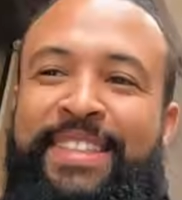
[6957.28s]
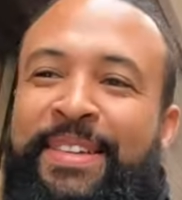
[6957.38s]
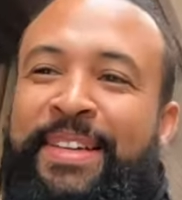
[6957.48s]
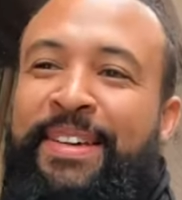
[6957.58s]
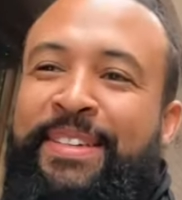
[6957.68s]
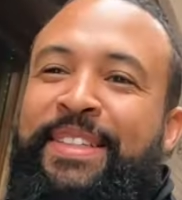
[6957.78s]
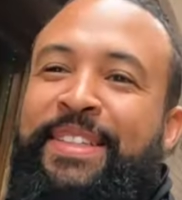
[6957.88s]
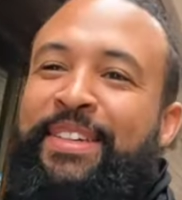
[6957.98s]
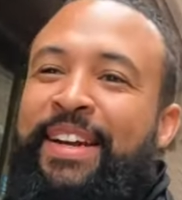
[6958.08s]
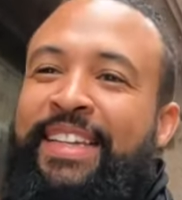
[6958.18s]
So we're going on the
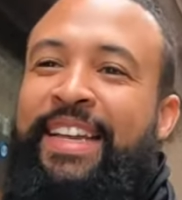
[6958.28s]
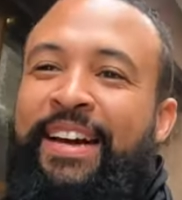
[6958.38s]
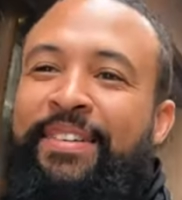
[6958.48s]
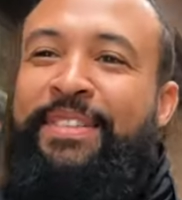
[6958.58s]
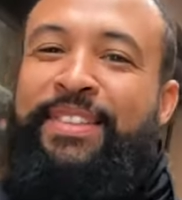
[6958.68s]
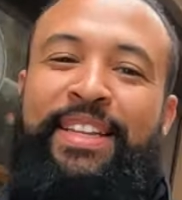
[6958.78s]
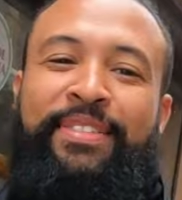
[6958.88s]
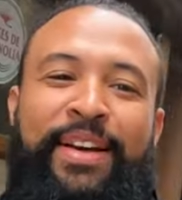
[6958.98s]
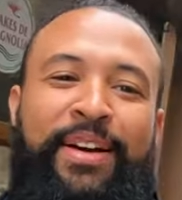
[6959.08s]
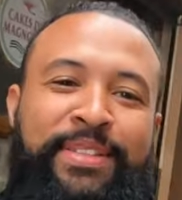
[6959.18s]
trek now. We just
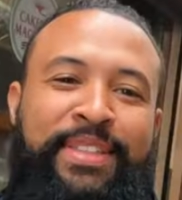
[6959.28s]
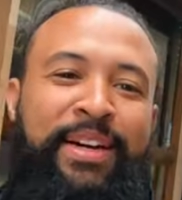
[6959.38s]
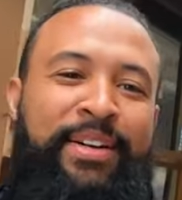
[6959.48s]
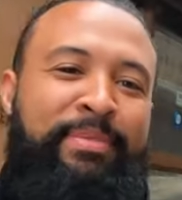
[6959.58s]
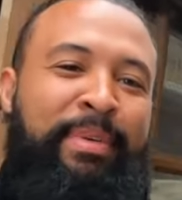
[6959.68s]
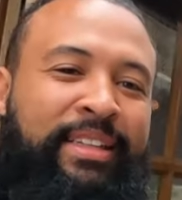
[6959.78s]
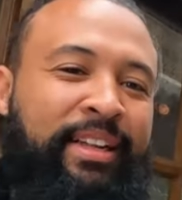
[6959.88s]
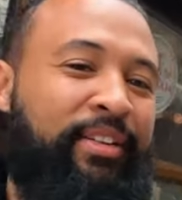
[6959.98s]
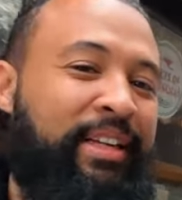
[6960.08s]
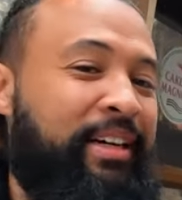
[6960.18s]
left the hotel,
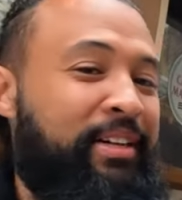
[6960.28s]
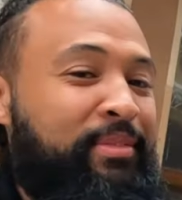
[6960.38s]
Magnolia.